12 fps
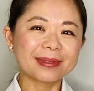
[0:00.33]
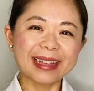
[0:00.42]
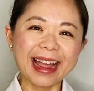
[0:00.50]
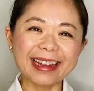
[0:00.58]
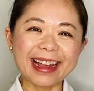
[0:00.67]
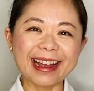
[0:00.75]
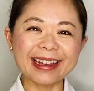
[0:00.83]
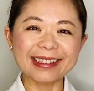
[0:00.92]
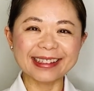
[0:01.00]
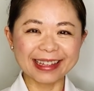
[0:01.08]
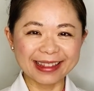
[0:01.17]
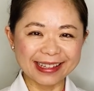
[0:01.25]
Hi guys,
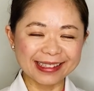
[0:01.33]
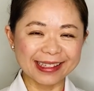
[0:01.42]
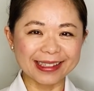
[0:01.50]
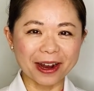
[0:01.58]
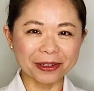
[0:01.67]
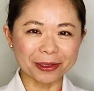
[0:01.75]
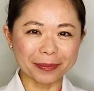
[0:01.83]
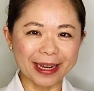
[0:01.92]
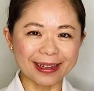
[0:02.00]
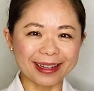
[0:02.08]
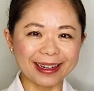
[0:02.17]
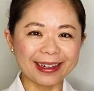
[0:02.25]
this is Dr.
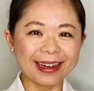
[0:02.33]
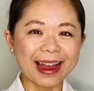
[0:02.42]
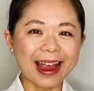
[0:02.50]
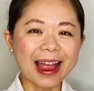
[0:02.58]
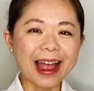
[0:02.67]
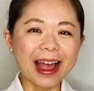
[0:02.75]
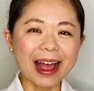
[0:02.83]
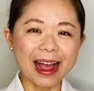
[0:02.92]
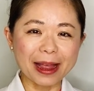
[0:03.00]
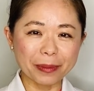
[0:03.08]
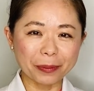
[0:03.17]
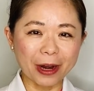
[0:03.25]
Bailey.
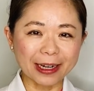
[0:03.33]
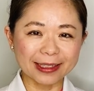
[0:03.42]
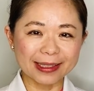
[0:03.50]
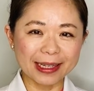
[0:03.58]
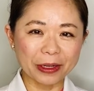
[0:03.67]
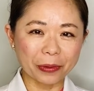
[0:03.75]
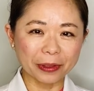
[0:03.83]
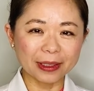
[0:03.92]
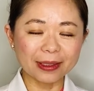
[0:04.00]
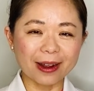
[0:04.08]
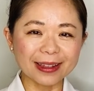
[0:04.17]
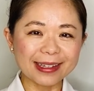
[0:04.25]
I'm a practicing
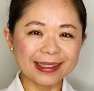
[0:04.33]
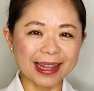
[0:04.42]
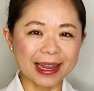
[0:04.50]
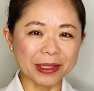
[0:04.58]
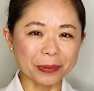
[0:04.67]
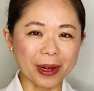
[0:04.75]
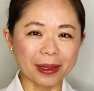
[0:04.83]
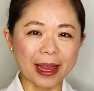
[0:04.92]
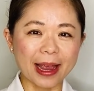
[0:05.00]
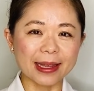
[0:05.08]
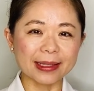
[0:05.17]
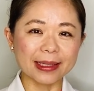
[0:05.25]
orthodontist as well
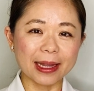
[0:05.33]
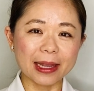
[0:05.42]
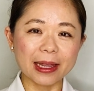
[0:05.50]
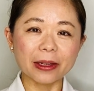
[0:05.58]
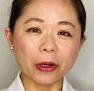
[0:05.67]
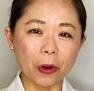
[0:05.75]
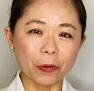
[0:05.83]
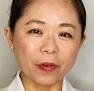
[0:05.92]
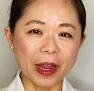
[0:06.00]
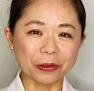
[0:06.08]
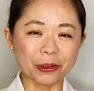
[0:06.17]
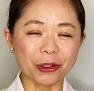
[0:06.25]
as the
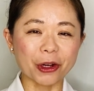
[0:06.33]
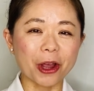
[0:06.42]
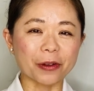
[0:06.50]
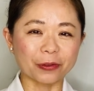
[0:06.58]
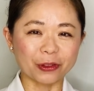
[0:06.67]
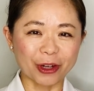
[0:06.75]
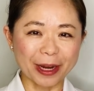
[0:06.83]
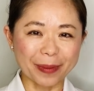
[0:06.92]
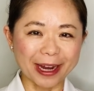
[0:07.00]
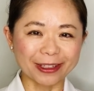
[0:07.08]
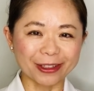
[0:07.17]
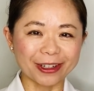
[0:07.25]
co-founder of
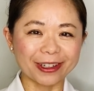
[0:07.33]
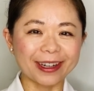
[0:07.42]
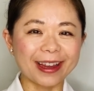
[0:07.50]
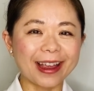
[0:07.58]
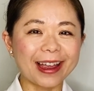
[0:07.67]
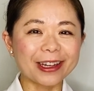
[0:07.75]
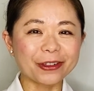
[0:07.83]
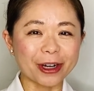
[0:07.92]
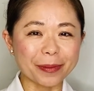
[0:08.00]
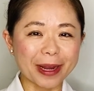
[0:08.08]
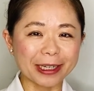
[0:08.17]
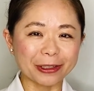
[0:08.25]
TrayMinder.
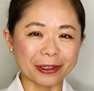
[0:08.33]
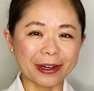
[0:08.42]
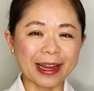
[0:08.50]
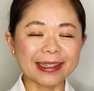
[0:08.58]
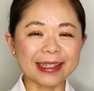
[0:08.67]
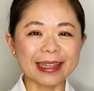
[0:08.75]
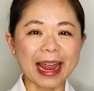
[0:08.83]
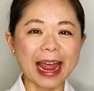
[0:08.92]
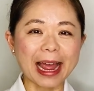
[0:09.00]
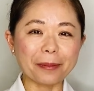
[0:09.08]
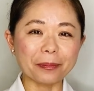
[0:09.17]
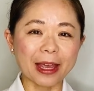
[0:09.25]
TrayMinder is an
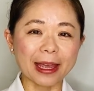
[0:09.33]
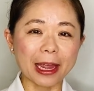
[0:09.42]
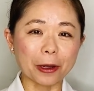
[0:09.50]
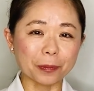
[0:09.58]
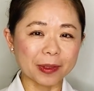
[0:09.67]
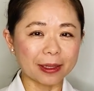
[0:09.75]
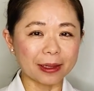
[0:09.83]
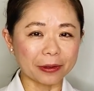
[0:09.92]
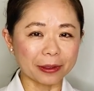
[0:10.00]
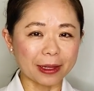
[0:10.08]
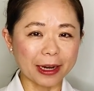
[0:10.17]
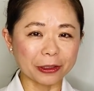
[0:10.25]
app that helps
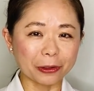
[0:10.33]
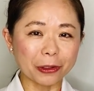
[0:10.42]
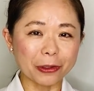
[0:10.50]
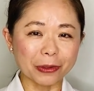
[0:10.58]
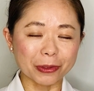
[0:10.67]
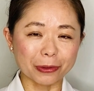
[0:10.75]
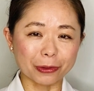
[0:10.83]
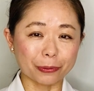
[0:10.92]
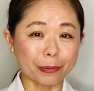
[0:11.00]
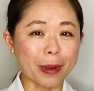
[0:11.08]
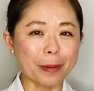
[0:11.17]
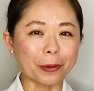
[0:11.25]
clear aligner users
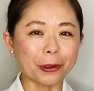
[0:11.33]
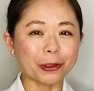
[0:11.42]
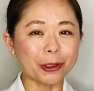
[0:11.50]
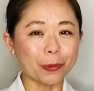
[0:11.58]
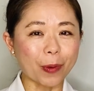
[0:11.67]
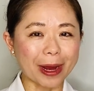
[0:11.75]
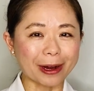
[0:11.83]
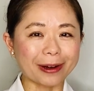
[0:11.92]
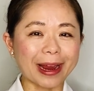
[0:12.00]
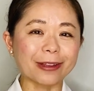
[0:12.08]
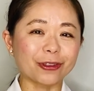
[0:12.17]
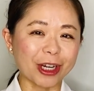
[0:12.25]
remember to wear
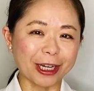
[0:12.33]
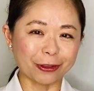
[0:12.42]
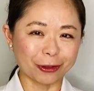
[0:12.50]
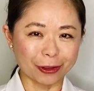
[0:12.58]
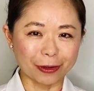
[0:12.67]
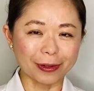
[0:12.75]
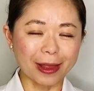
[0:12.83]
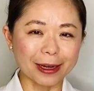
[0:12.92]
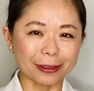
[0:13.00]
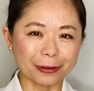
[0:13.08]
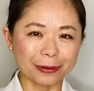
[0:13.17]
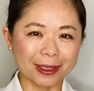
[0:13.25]
and change their
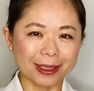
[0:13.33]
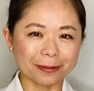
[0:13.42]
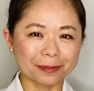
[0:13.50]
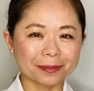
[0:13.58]
aligners.